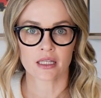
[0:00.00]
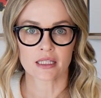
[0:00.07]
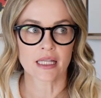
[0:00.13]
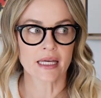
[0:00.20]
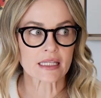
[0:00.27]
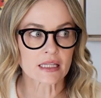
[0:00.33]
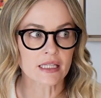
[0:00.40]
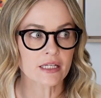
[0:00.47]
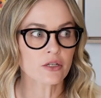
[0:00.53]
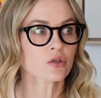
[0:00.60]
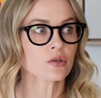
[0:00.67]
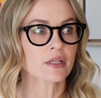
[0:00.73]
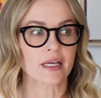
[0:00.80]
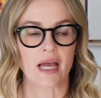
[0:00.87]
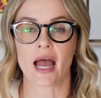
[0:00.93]
Like
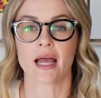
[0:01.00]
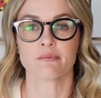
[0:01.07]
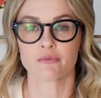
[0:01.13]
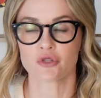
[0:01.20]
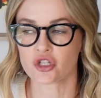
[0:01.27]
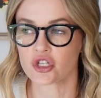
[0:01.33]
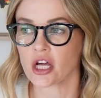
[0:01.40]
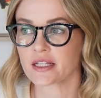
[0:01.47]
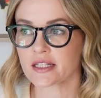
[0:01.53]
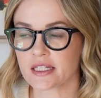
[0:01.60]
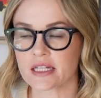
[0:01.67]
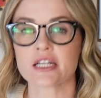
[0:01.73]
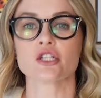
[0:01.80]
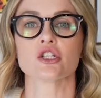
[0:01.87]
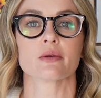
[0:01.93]
literally, I'm just
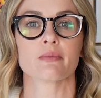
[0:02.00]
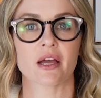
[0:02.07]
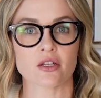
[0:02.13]
teaching